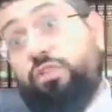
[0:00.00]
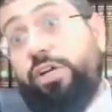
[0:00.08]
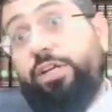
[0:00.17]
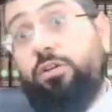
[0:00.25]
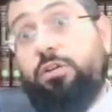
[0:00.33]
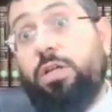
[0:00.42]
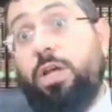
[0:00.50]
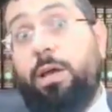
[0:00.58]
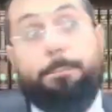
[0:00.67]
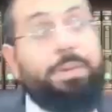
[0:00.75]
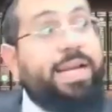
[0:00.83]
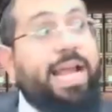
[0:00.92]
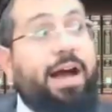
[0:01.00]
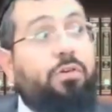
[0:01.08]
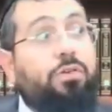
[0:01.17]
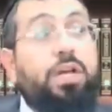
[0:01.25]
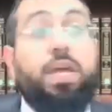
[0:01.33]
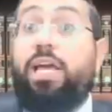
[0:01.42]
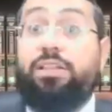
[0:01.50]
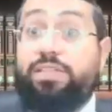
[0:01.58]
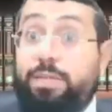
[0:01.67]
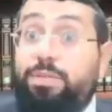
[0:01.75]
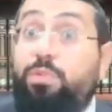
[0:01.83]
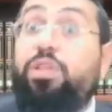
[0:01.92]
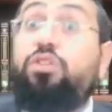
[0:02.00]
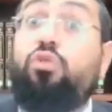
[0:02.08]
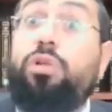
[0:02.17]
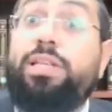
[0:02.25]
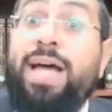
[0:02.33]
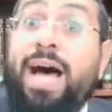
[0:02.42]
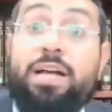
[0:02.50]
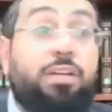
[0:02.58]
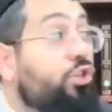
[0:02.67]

Very good. But now, and the same thing with the Tolada,